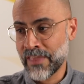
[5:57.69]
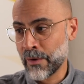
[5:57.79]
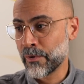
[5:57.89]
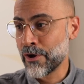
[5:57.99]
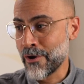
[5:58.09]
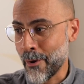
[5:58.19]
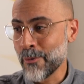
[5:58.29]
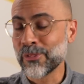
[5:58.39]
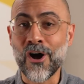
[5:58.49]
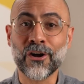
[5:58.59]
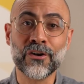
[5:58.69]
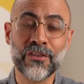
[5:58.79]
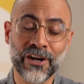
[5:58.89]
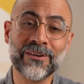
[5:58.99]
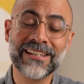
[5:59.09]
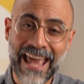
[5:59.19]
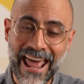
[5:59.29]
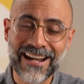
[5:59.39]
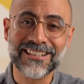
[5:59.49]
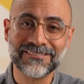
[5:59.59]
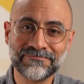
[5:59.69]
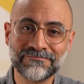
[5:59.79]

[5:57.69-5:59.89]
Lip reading: were no longer there in Canada?